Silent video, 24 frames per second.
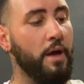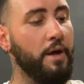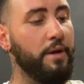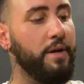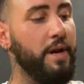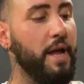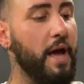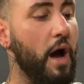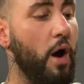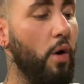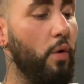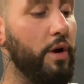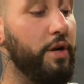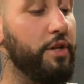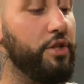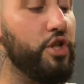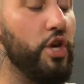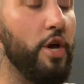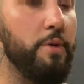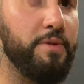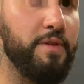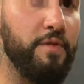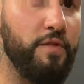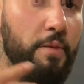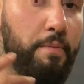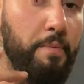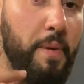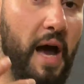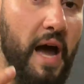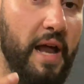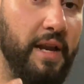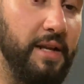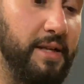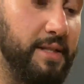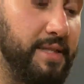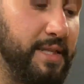Now, in terms of the
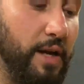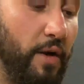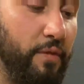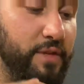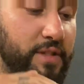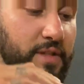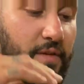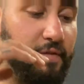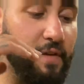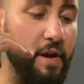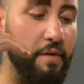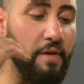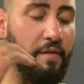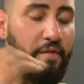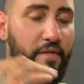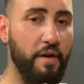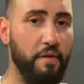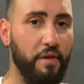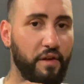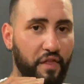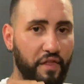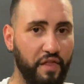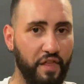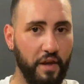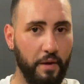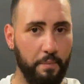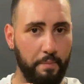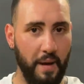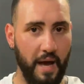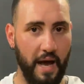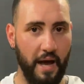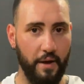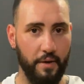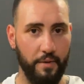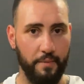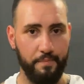padding itself, it's a very, very thick
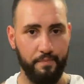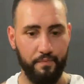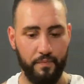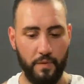pad,